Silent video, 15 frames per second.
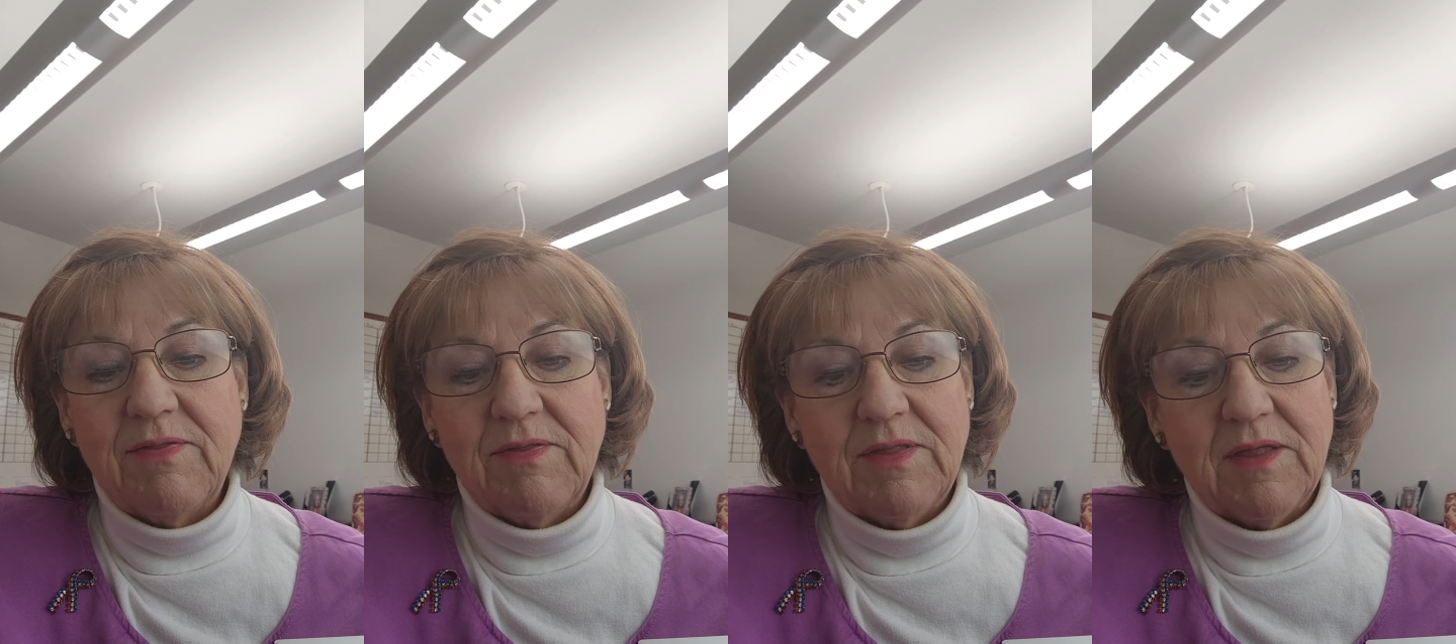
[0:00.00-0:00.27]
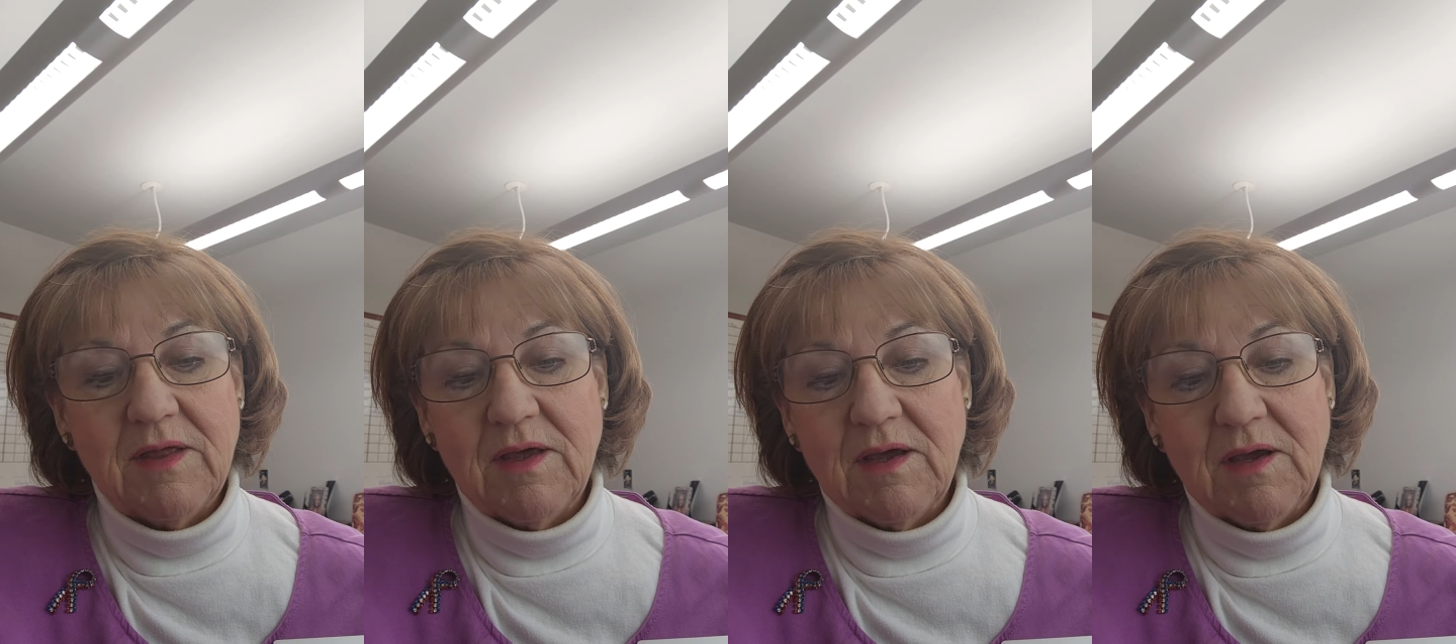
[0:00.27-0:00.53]

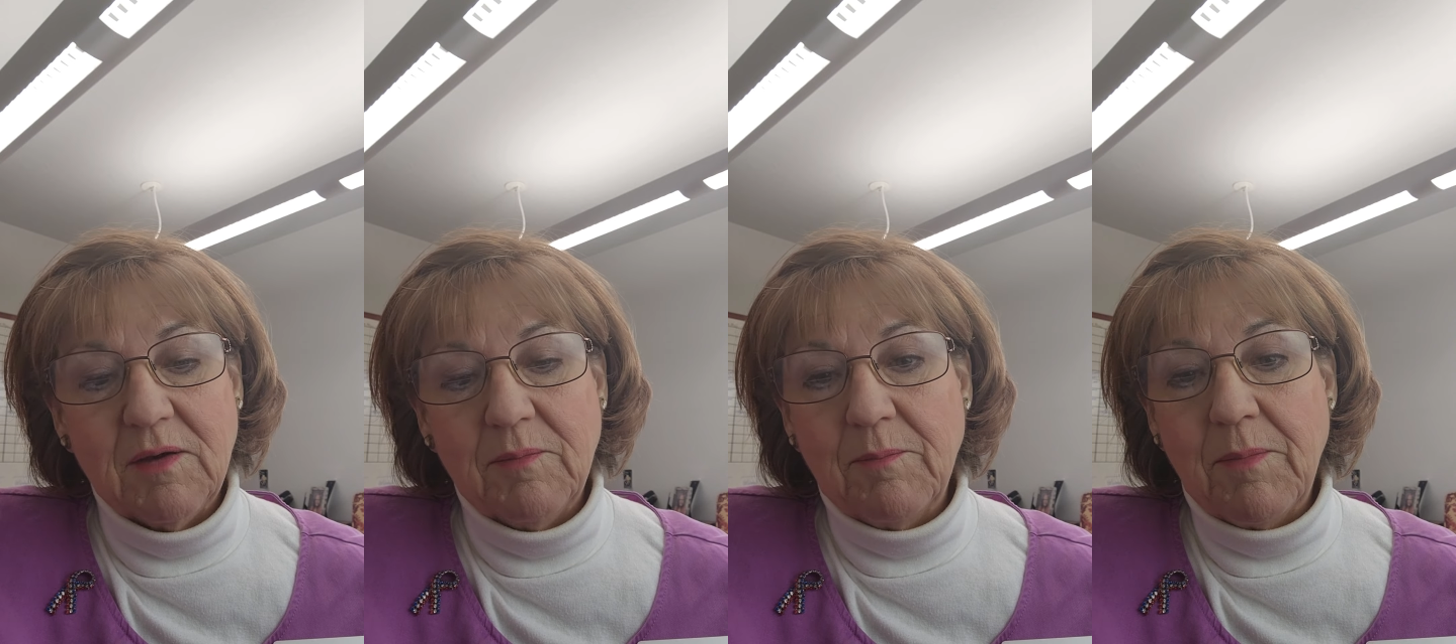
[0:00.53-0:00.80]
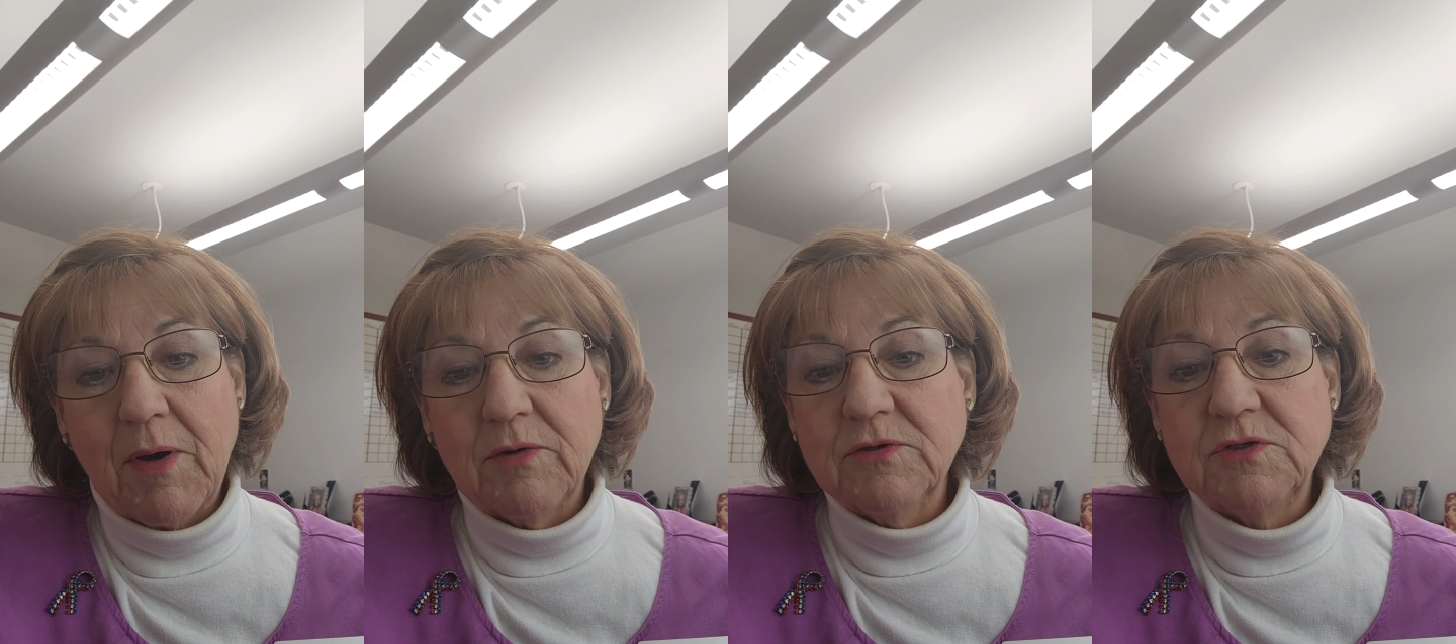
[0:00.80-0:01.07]
the
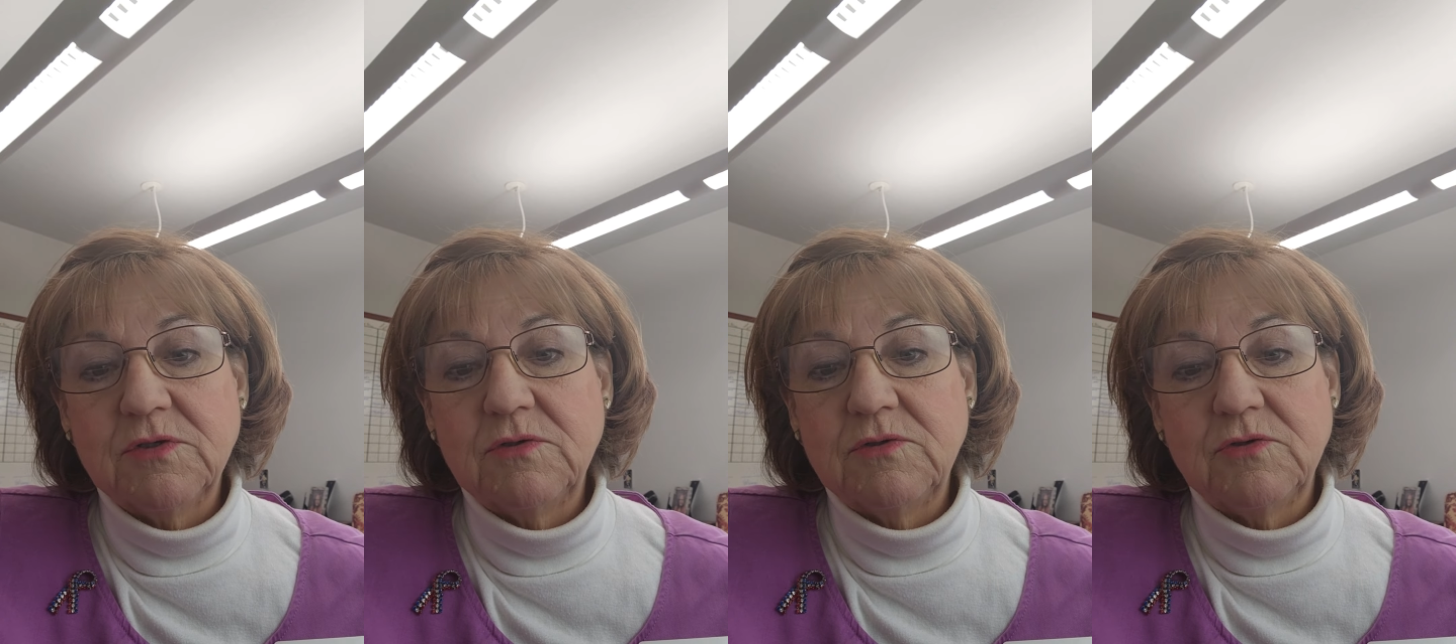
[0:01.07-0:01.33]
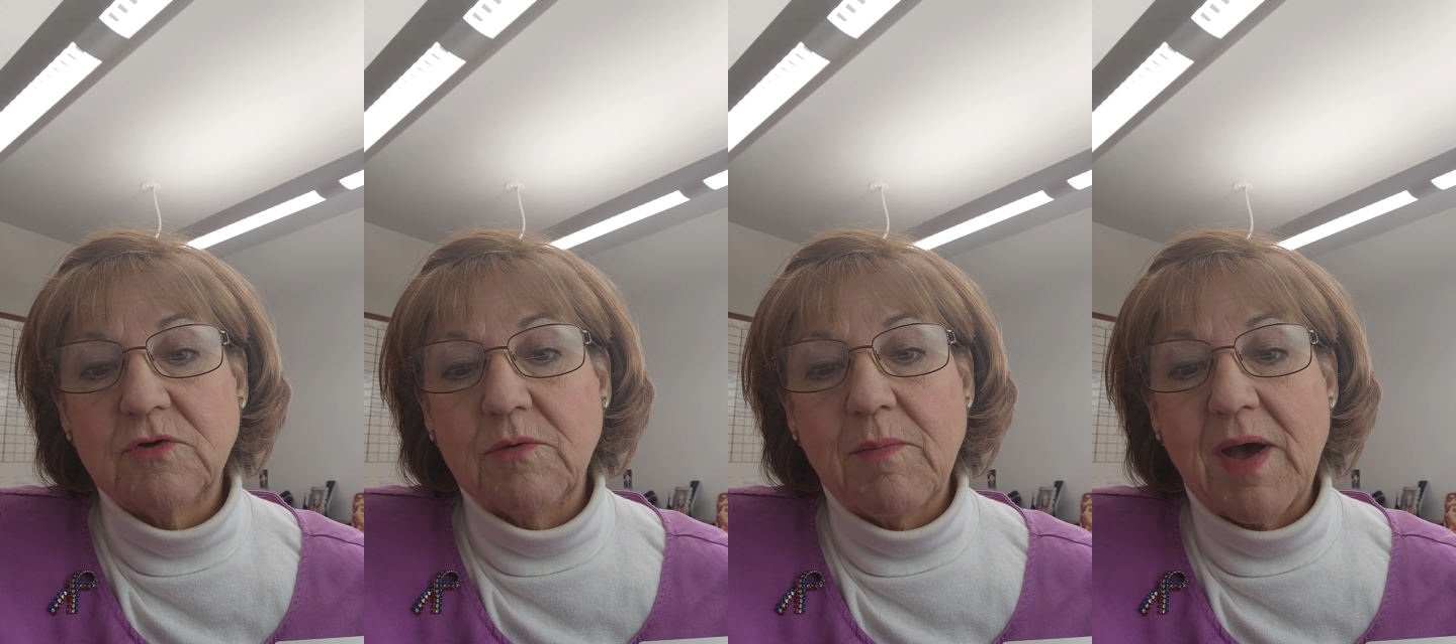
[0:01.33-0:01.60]

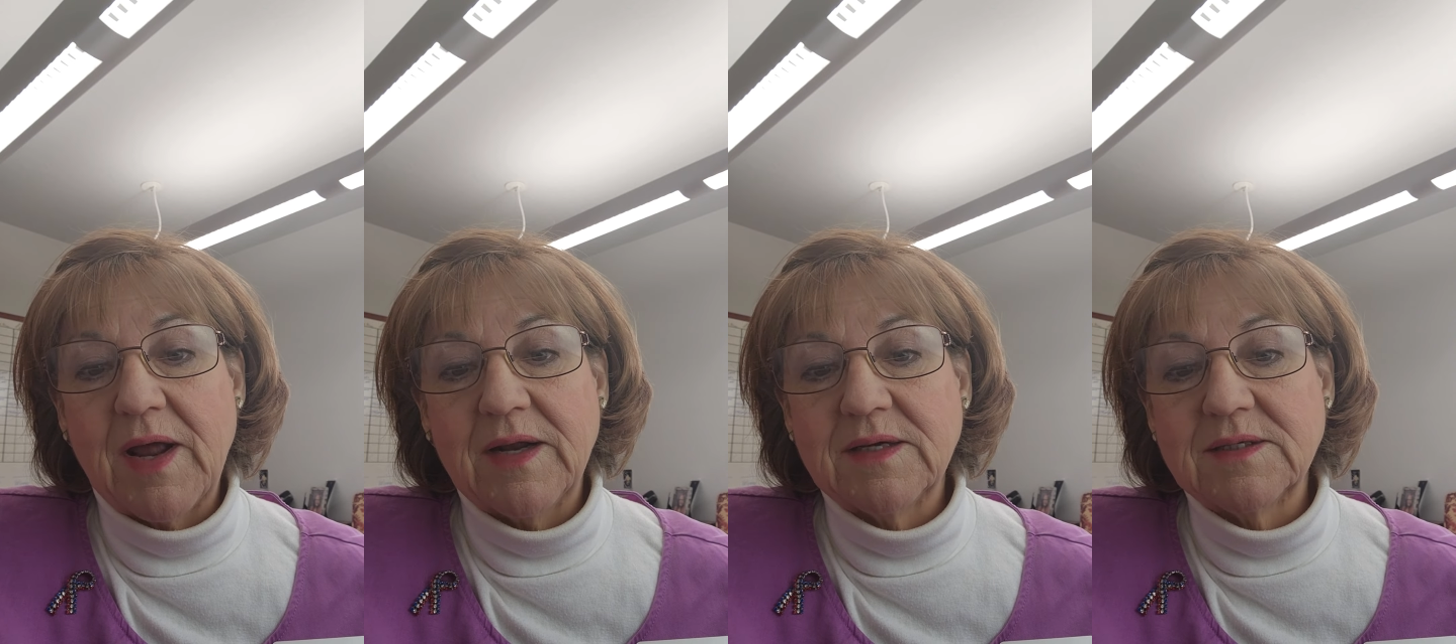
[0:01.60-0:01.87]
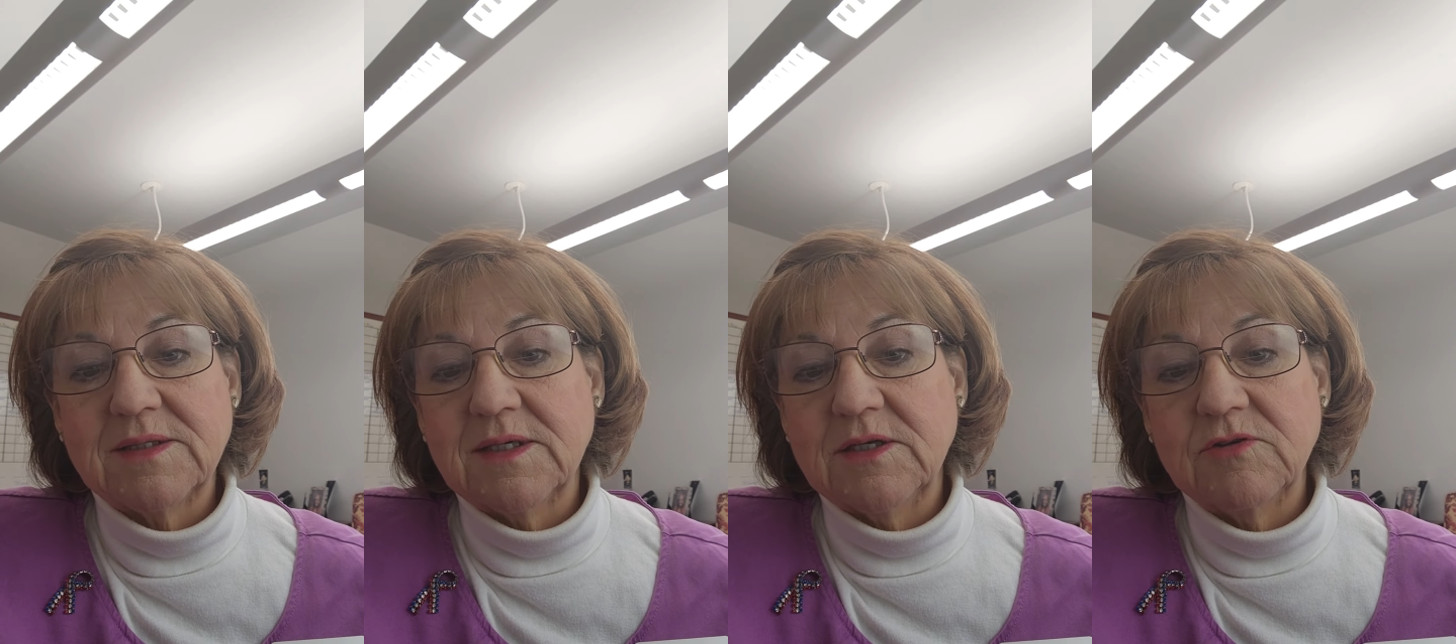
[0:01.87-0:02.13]

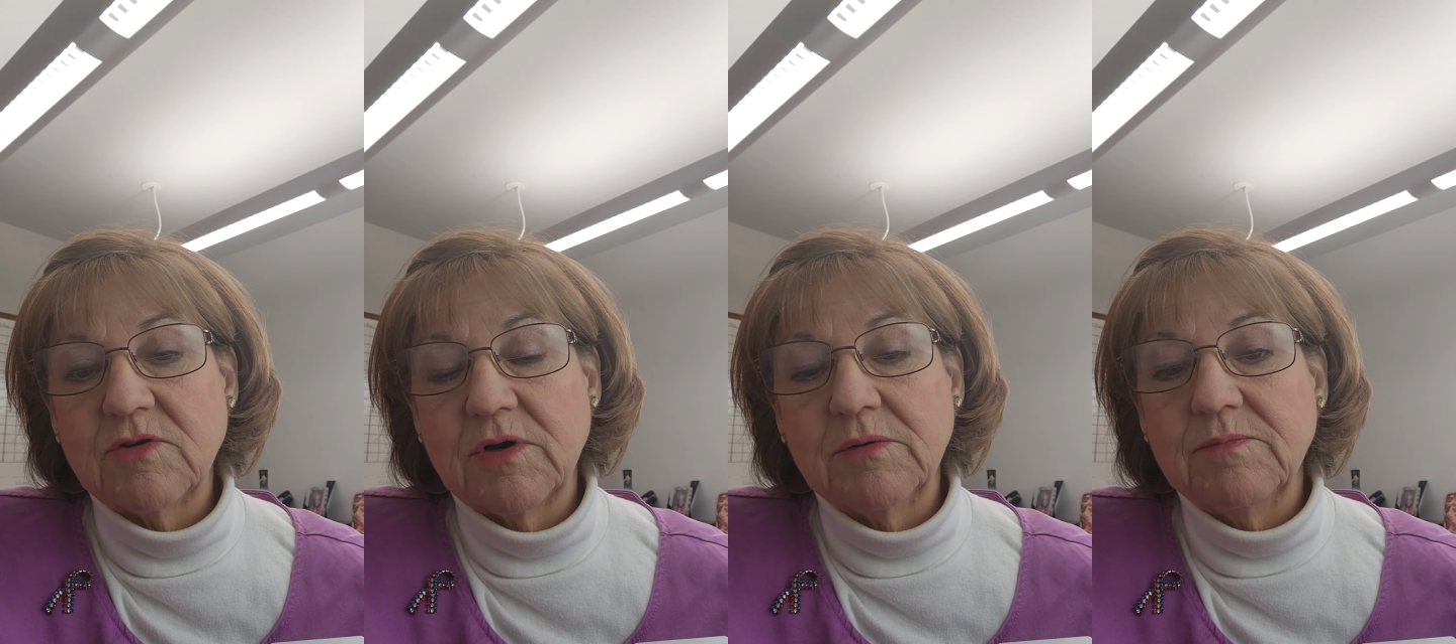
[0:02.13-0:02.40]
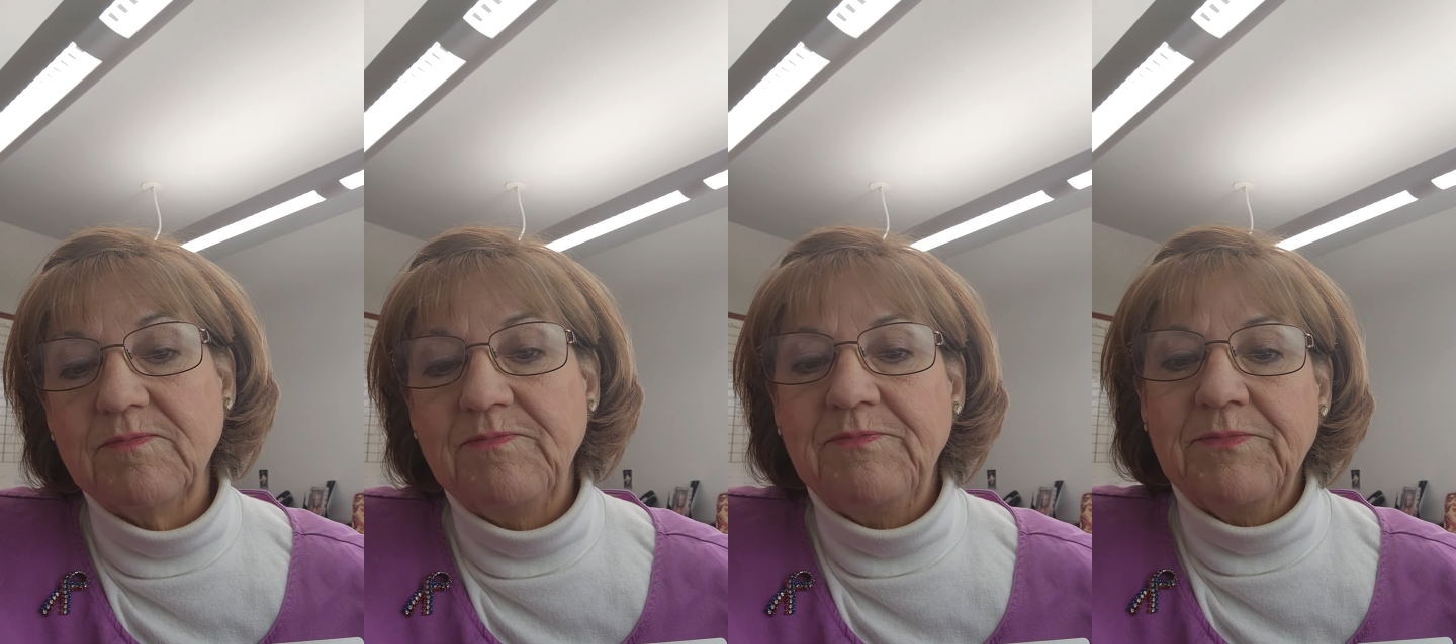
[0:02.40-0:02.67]
post-traumatic syndrome